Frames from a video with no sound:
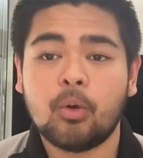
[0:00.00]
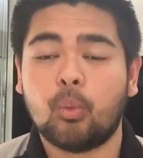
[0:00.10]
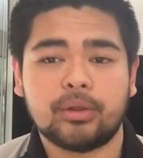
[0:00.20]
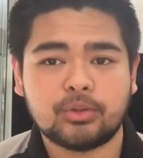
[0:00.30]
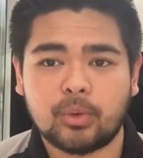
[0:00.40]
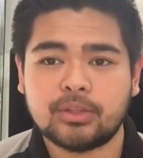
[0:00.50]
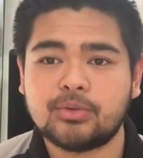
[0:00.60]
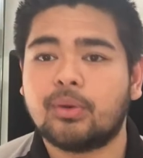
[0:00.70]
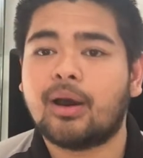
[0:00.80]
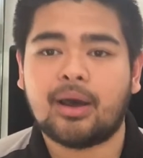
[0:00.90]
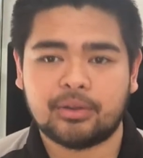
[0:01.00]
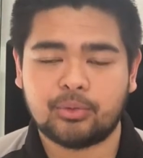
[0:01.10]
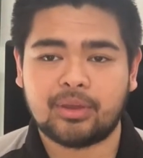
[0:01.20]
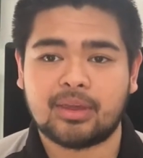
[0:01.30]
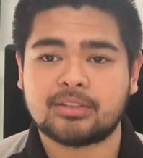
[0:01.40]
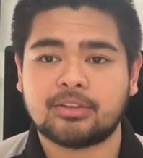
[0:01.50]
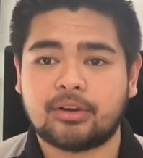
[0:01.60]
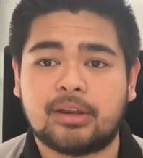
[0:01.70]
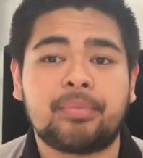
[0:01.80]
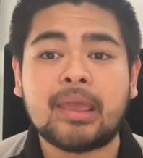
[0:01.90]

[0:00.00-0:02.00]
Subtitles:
What do I do? How do I get started?